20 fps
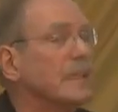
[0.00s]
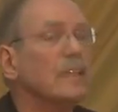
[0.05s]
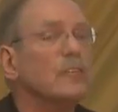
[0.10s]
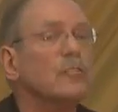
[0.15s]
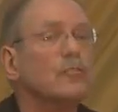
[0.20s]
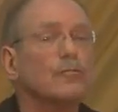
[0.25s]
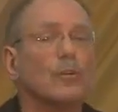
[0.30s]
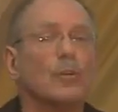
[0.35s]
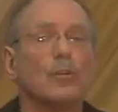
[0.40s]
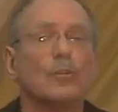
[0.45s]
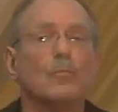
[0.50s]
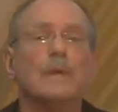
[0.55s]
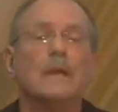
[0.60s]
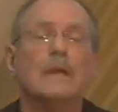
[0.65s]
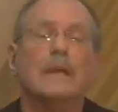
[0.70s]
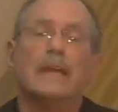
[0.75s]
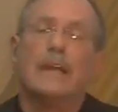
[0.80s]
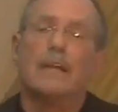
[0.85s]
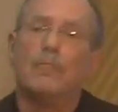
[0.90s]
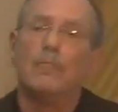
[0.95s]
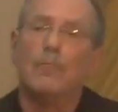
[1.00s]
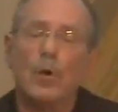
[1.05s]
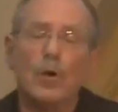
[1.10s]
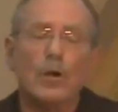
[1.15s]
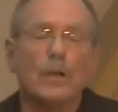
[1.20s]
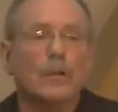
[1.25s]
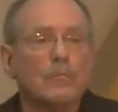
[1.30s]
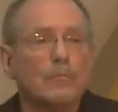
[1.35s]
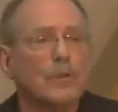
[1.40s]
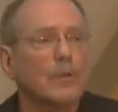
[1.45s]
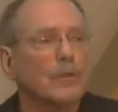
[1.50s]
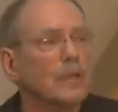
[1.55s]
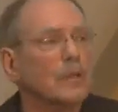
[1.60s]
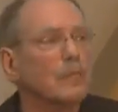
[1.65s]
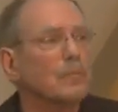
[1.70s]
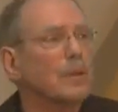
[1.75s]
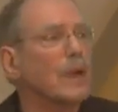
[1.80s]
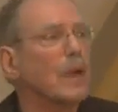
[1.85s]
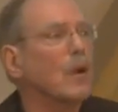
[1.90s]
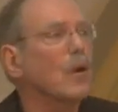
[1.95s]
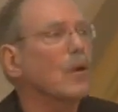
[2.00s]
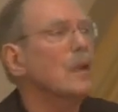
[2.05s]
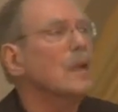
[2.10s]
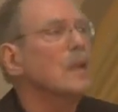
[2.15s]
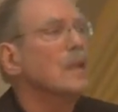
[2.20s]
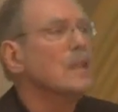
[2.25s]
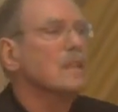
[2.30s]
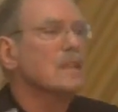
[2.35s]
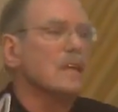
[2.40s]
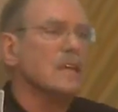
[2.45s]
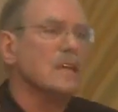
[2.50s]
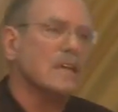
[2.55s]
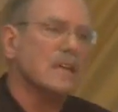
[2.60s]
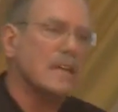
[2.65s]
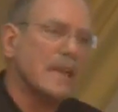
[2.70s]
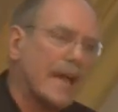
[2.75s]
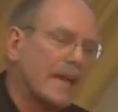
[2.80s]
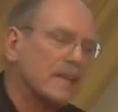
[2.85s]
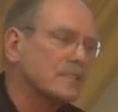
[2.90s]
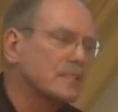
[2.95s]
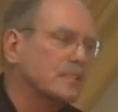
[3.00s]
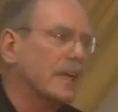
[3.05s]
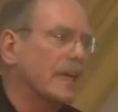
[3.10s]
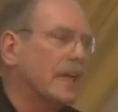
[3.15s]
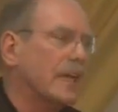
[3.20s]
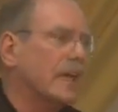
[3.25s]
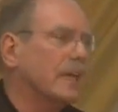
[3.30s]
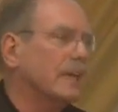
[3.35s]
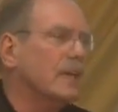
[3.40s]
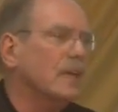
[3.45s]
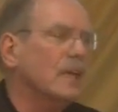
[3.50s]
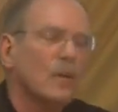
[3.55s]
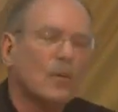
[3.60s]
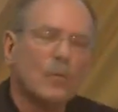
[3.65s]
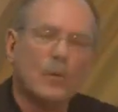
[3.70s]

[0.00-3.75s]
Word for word: in this room have more computing power than NASA had